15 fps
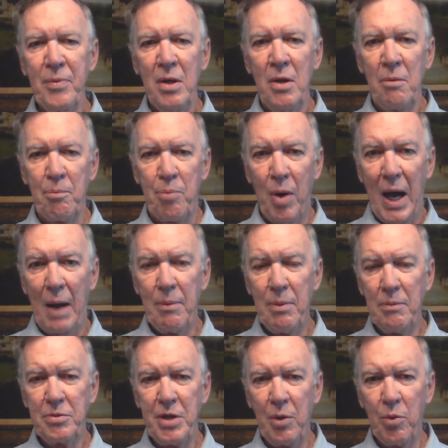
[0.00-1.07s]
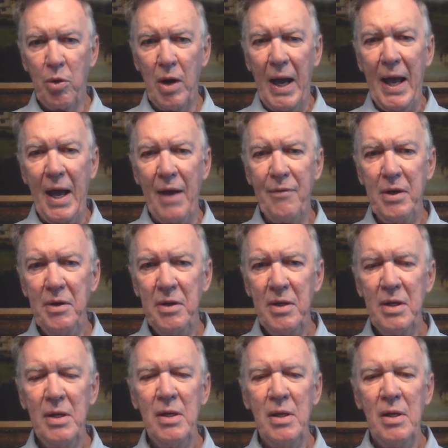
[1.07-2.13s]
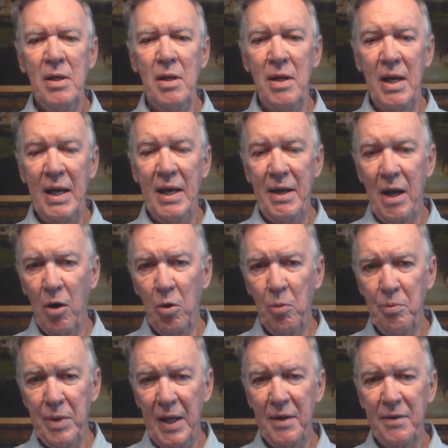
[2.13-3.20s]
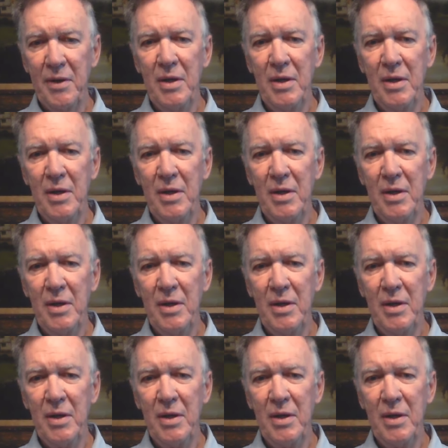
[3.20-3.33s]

problems that we're having, and hope that